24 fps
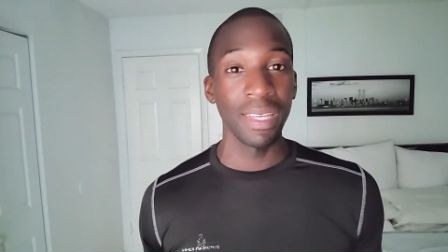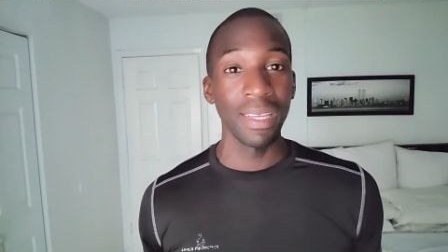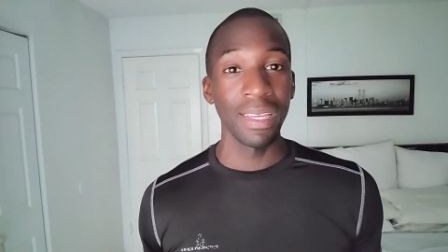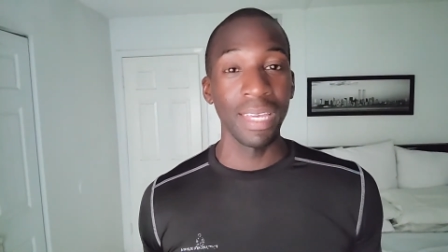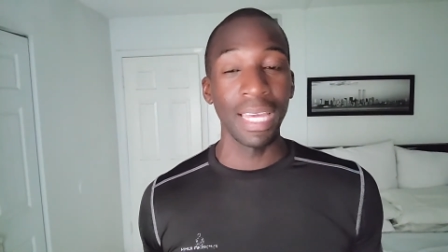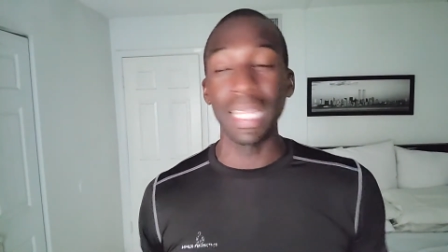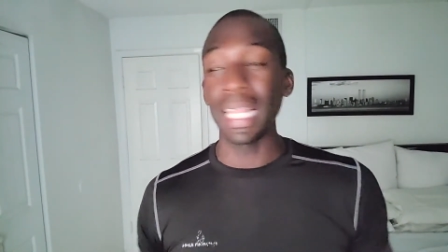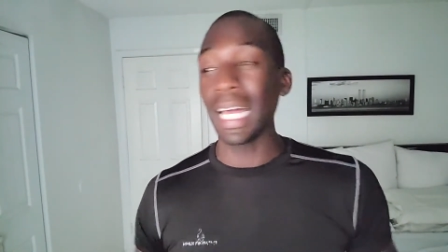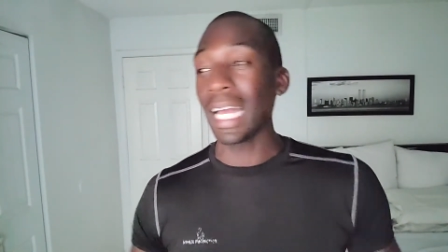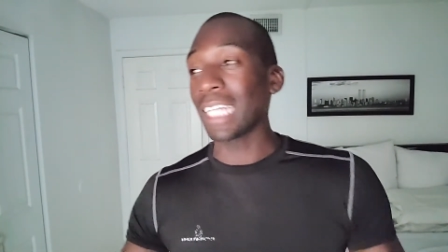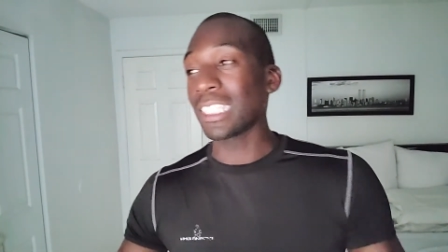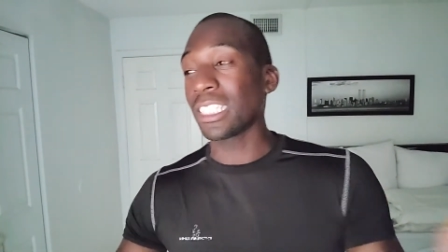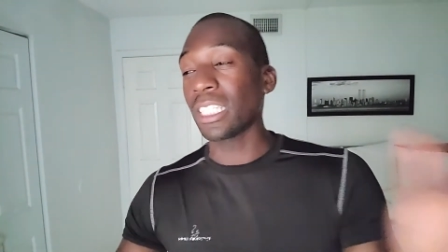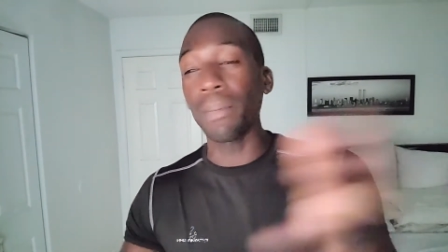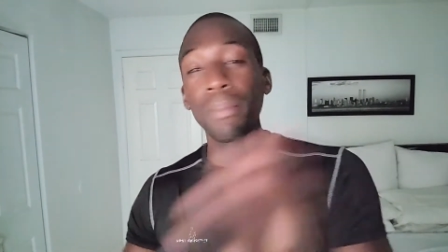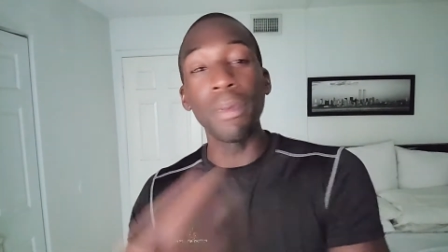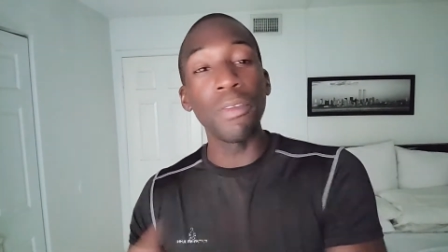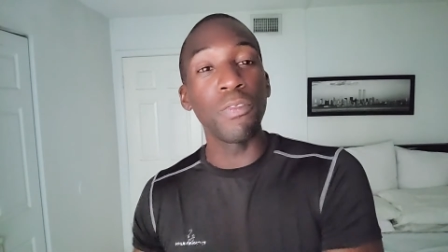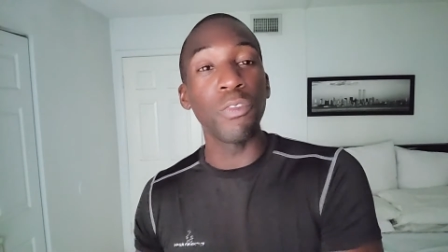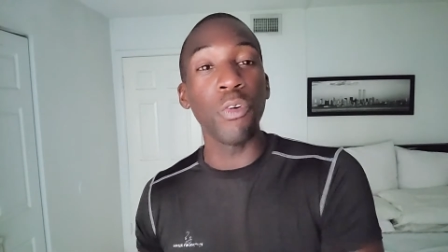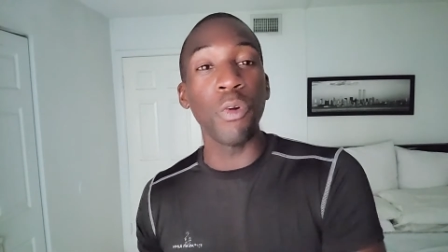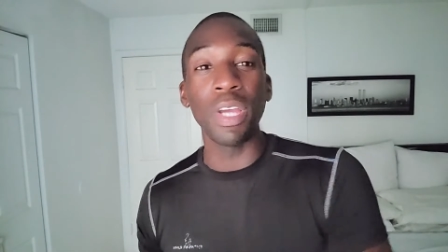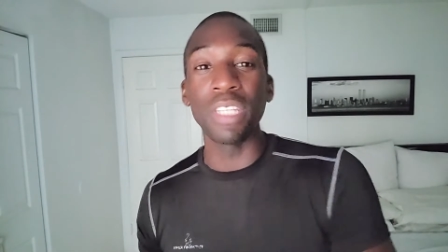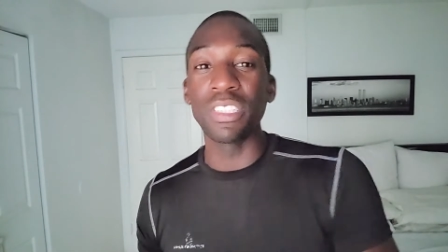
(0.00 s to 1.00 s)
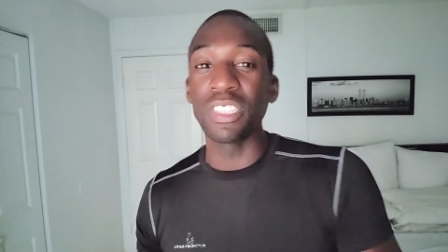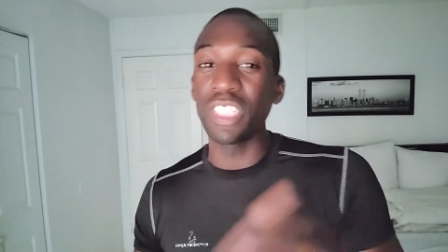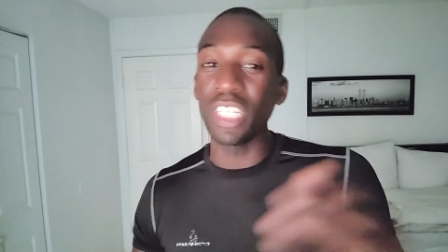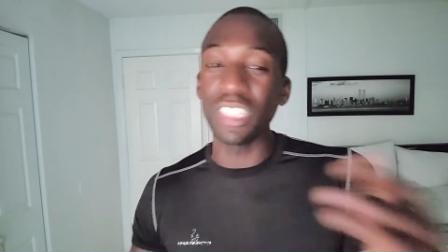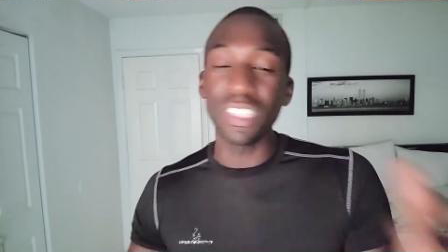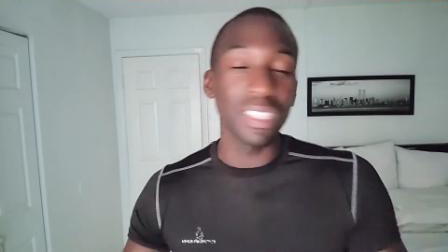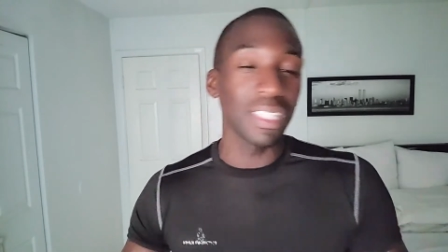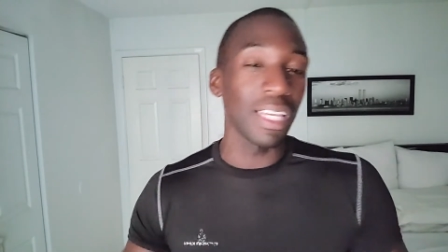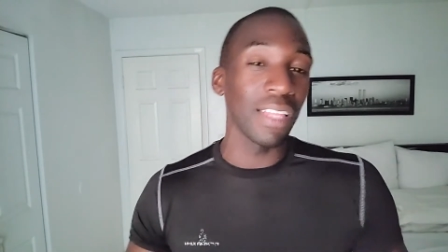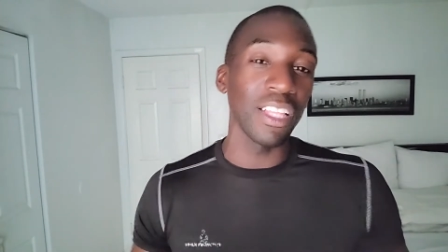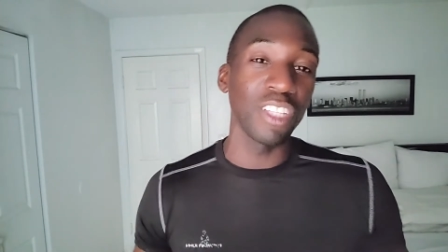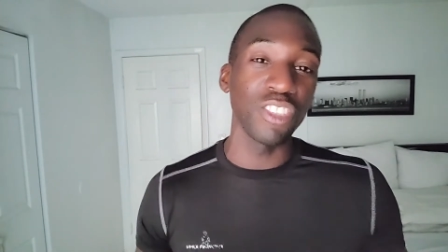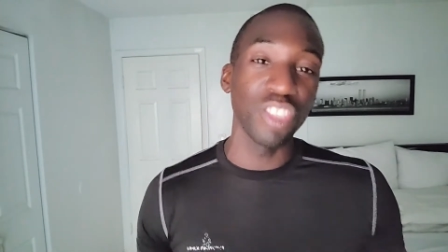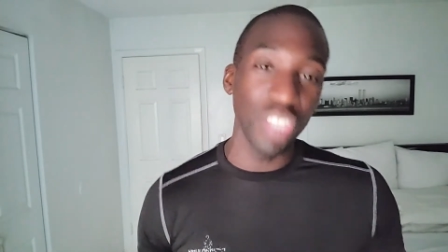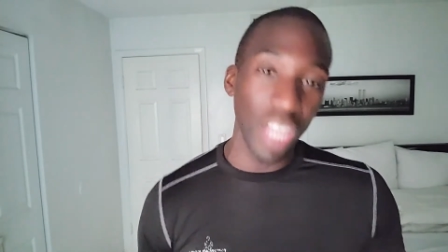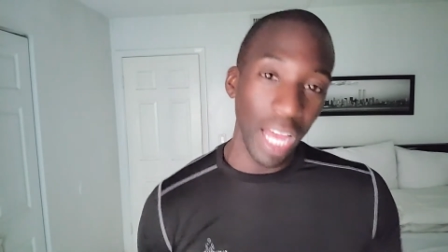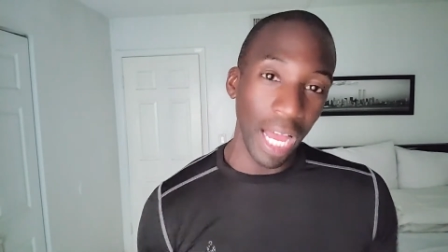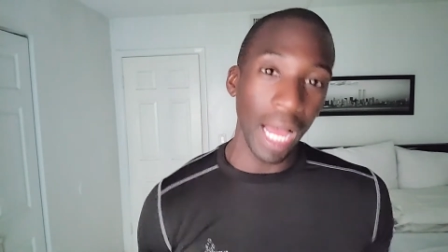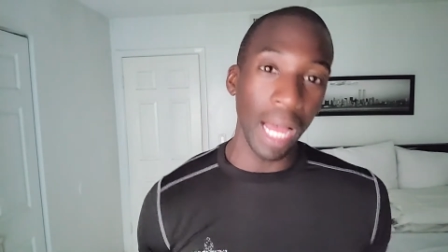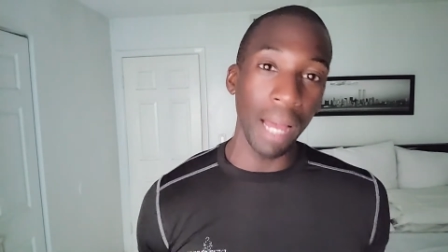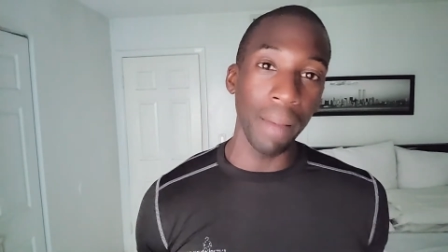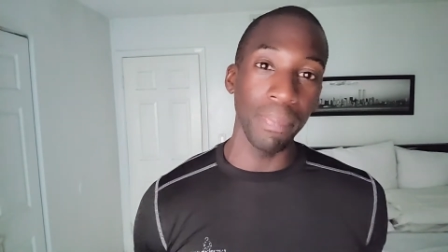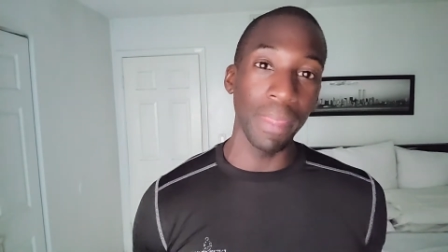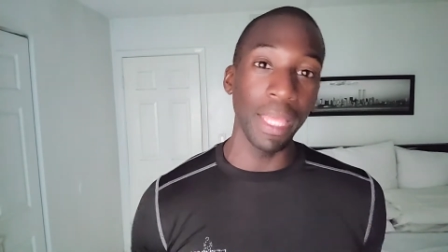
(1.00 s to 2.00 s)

And like I said before, it's just another job